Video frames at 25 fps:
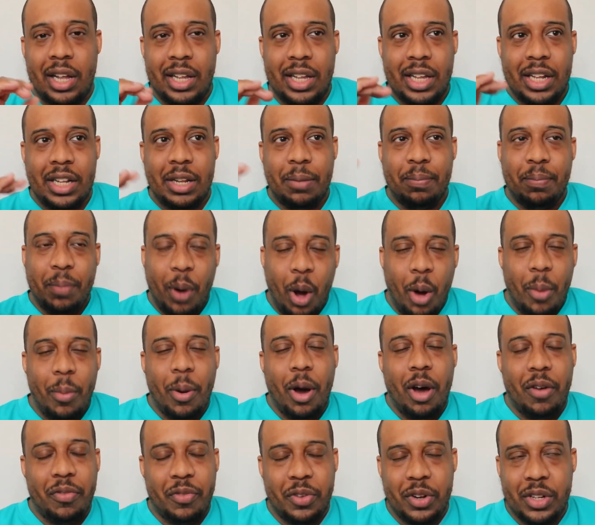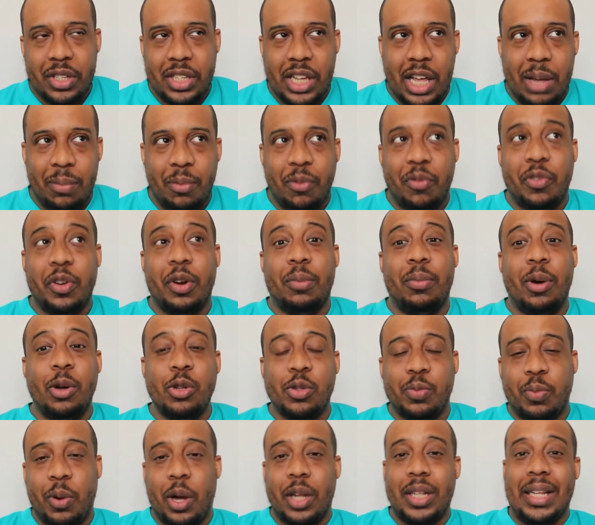in the bottom half of the table for the
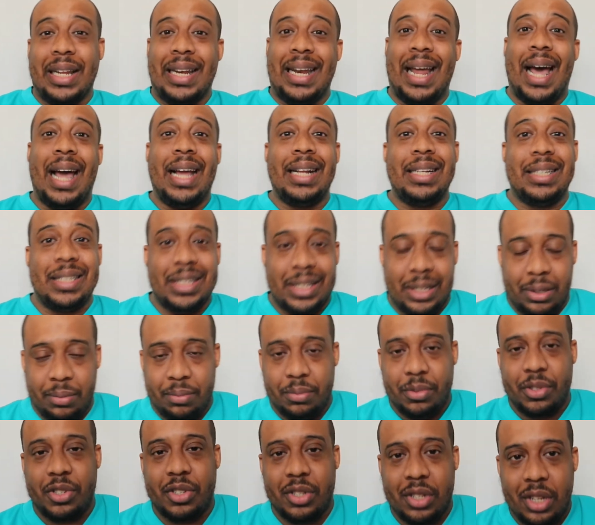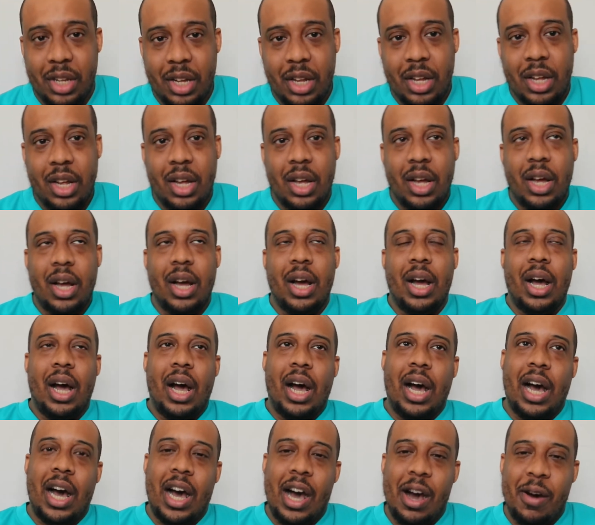most part, the nine teams,
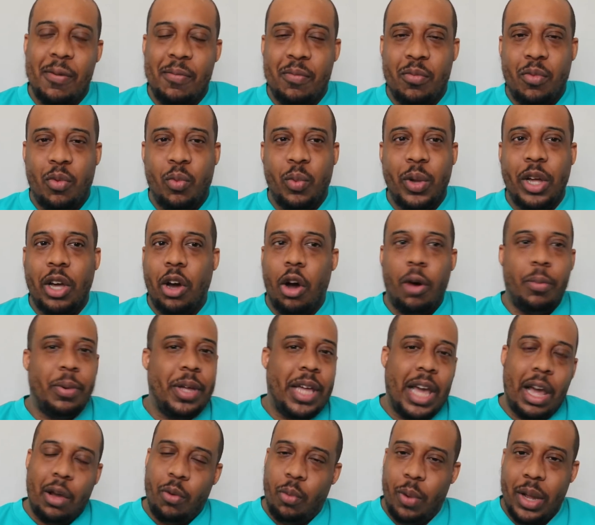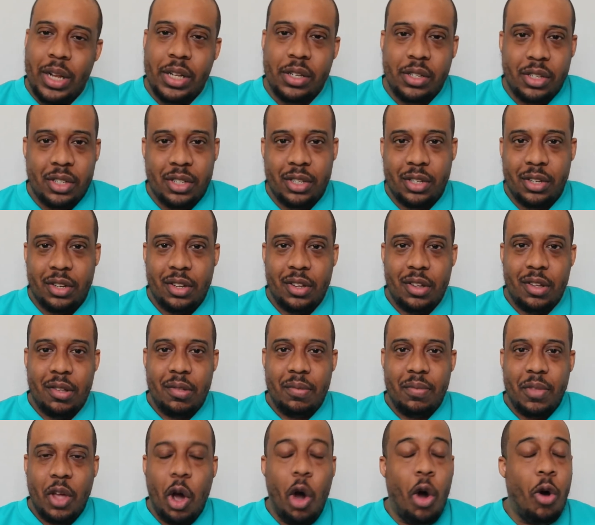we gotta be getting wins
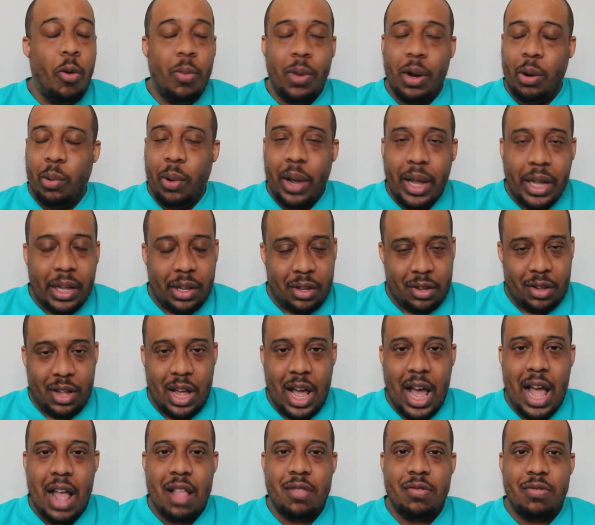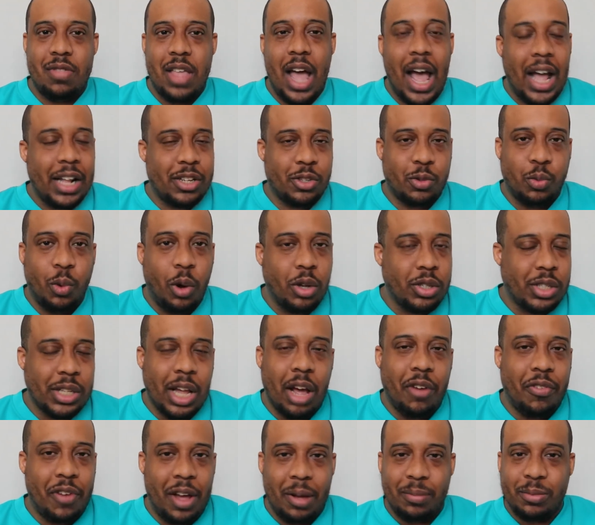home and away. And that's what
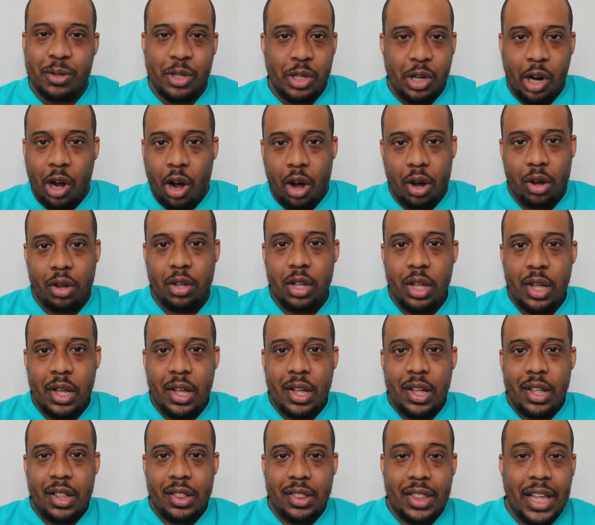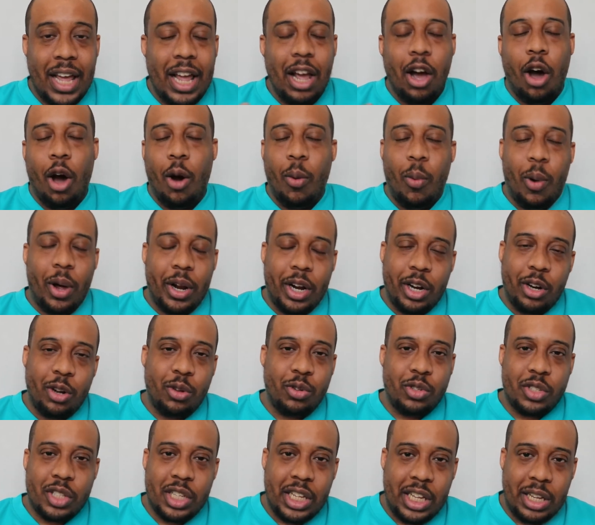Southampton are. They are one of
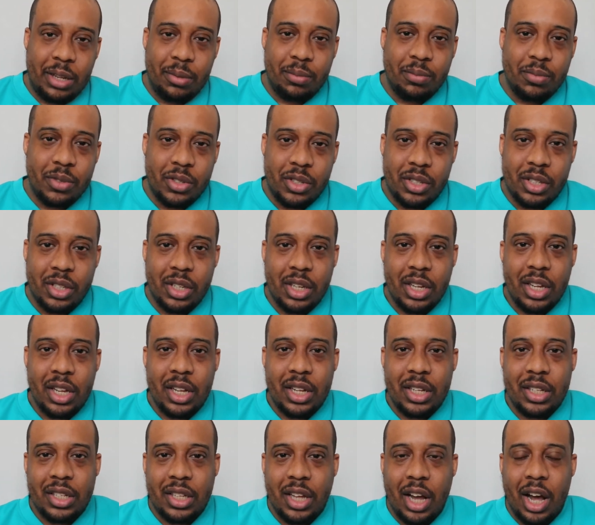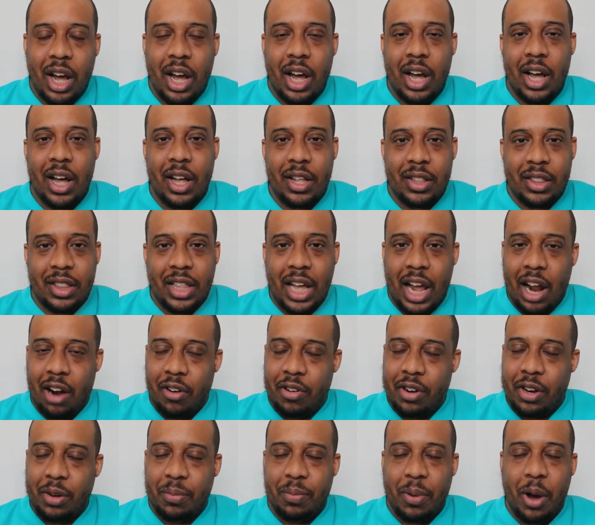those teams that
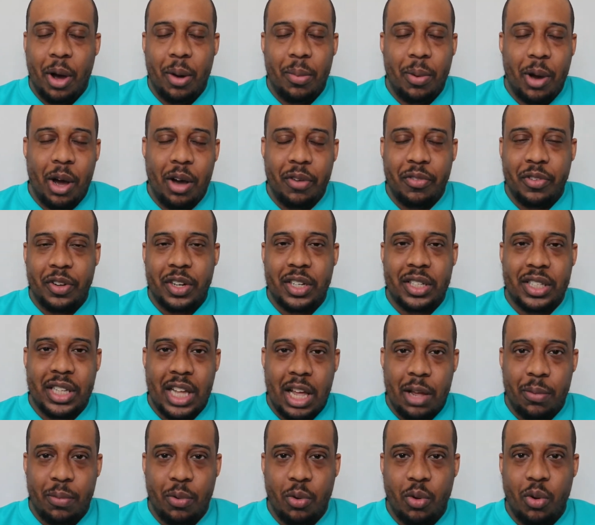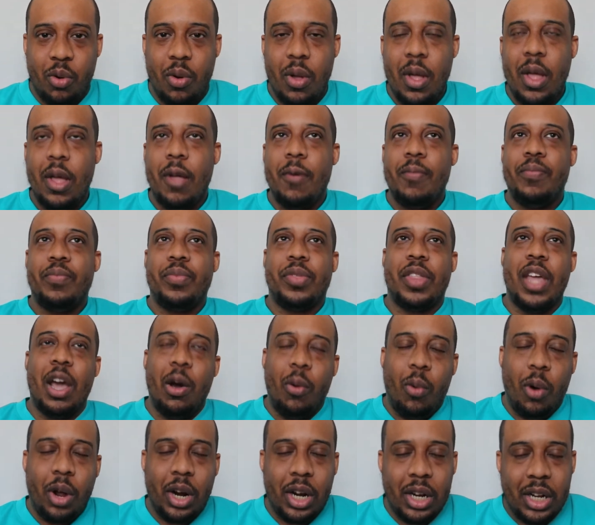are in the bottom half of the table.
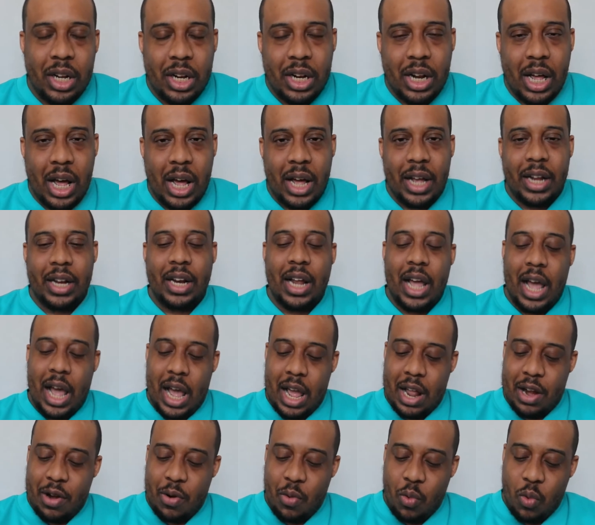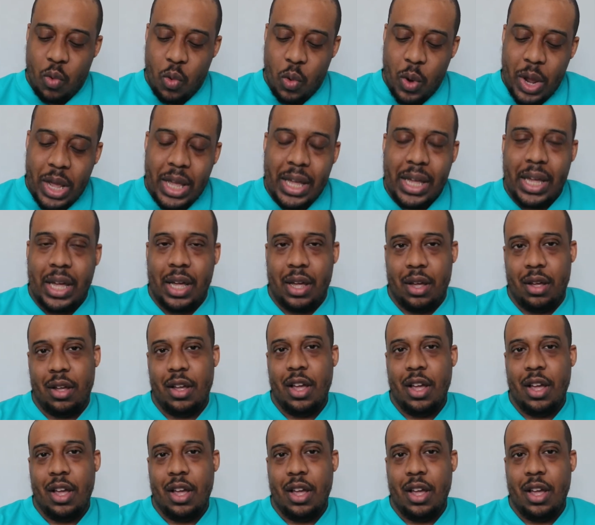They're one of the nine and we